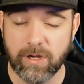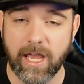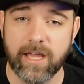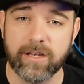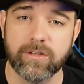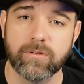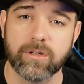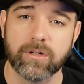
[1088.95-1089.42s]

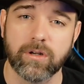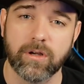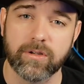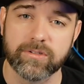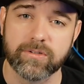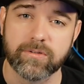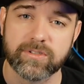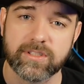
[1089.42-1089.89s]
And you can
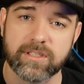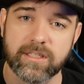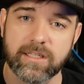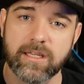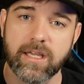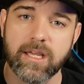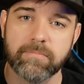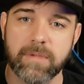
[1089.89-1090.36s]
also
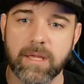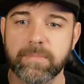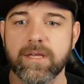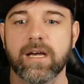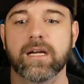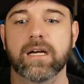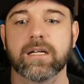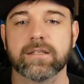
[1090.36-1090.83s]
see maybe
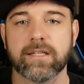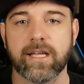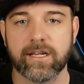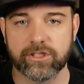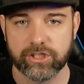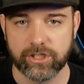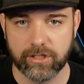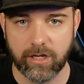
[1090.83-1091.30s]
a
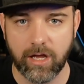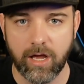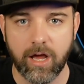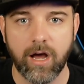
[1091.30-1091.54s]
collection